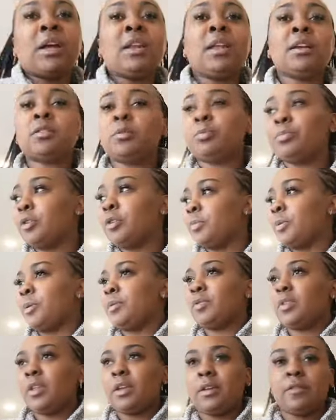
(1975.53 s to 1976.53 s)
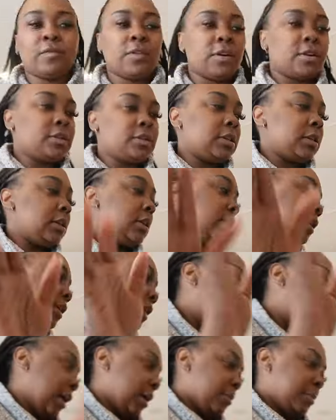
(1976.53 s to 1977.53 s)
I like to prep everything first and then
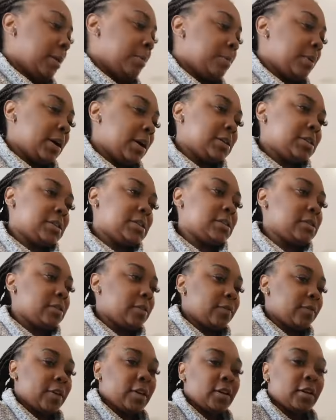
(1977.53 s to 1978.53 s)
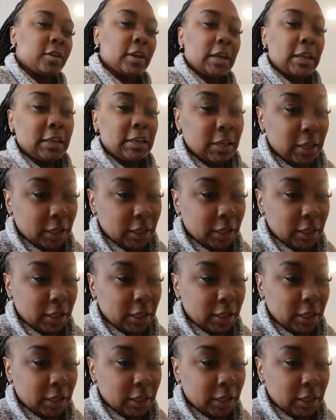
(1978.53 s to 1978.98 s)
get all my pots and stuff out and